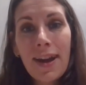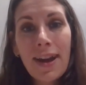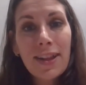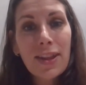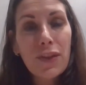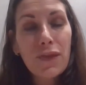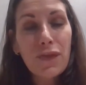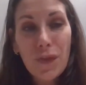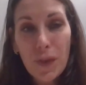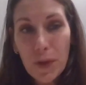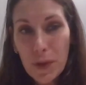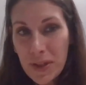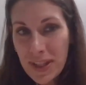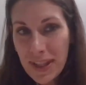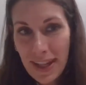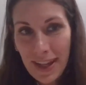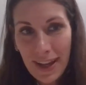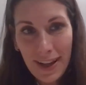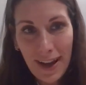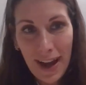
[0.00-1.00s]
The first
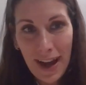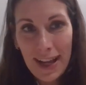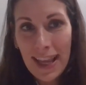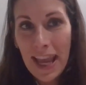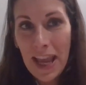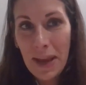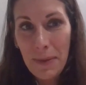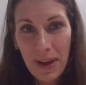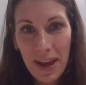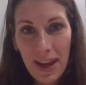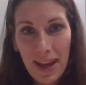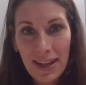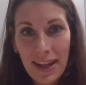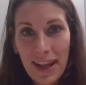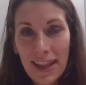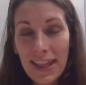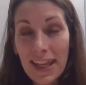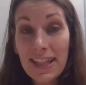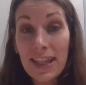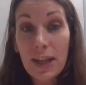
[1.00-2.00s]
thing I came in
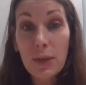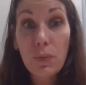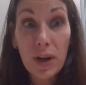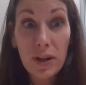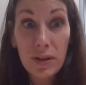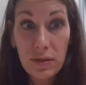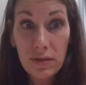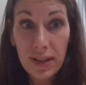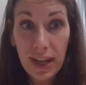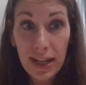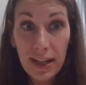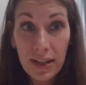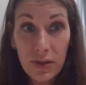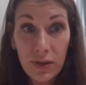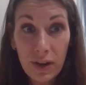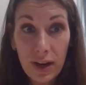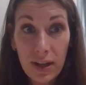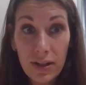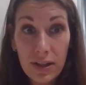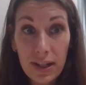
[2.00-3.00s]
and they said, where's your data
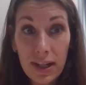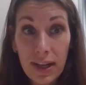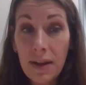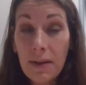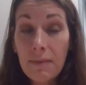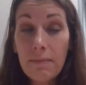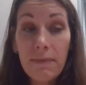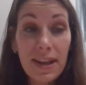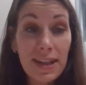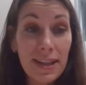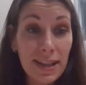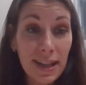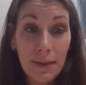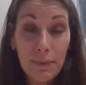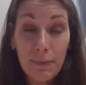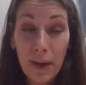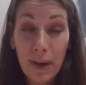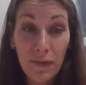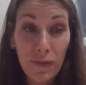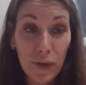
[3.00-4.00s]
strategy? My
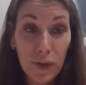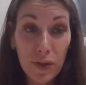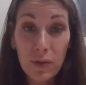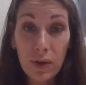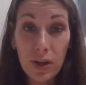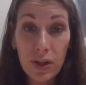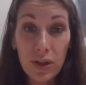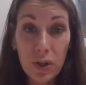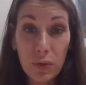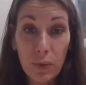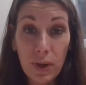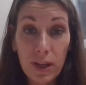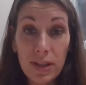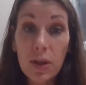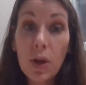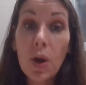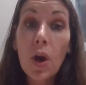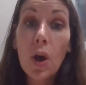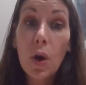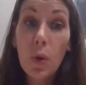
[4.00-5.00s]
first question was,
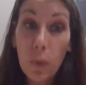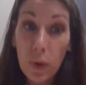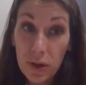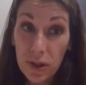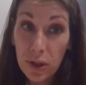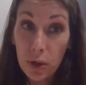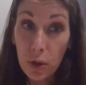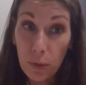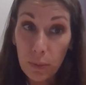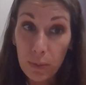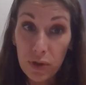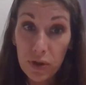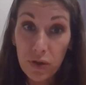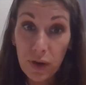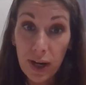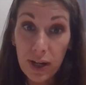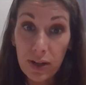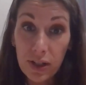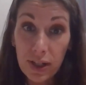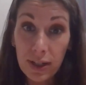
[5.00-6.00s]
where's the corporate
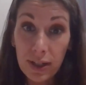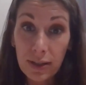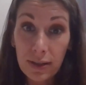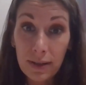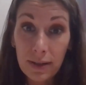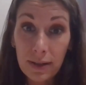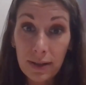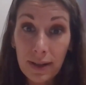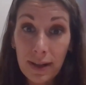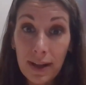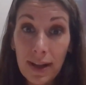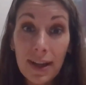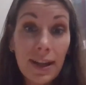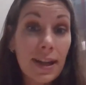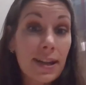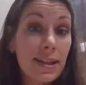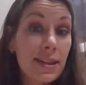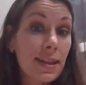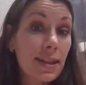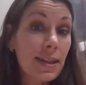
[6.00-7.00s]
strategy?
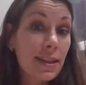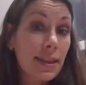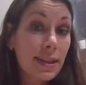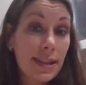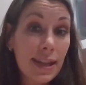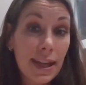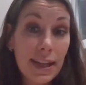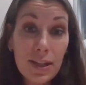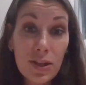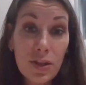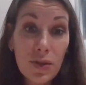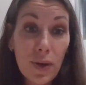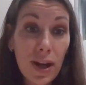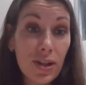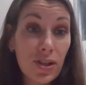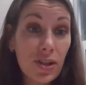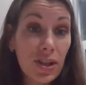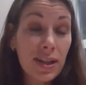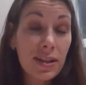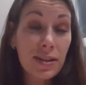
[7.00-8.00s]
Because the data
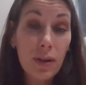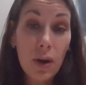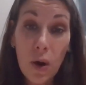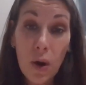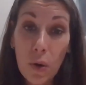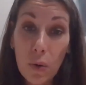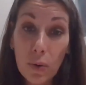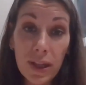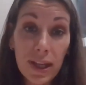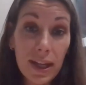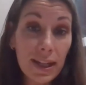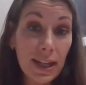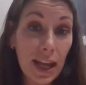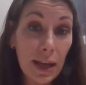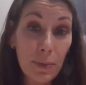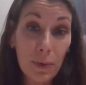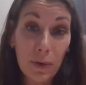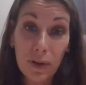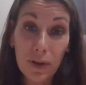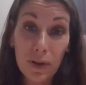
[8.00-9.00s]
strategy is only
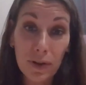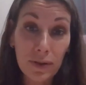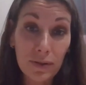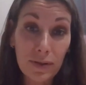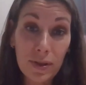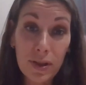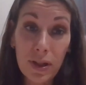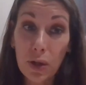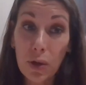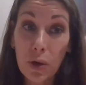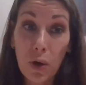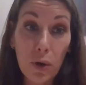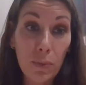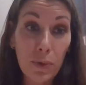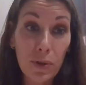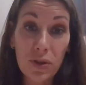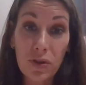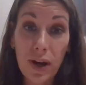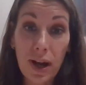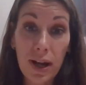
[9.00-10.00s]
enabler to the
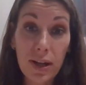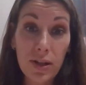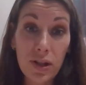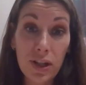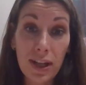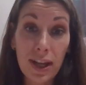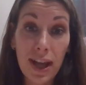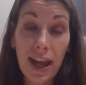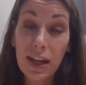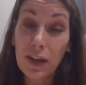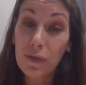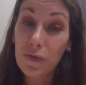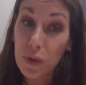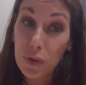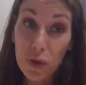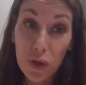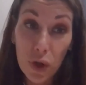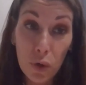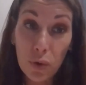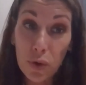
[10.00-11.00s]
corporate strategy. And if you
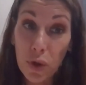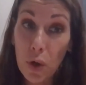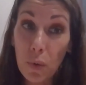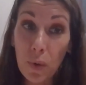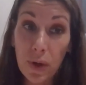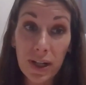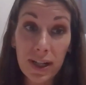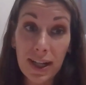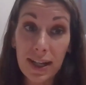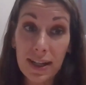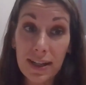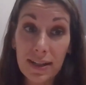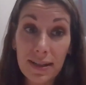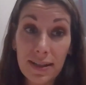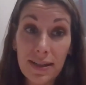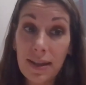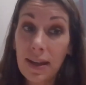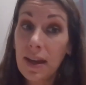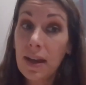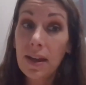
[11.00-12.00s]
don't know what it
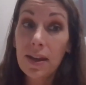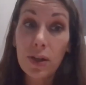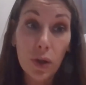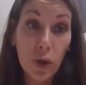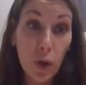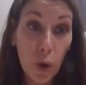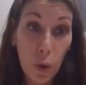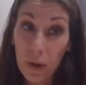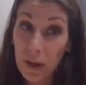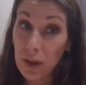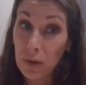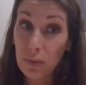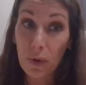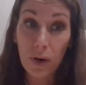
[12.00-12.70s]
is, you're going the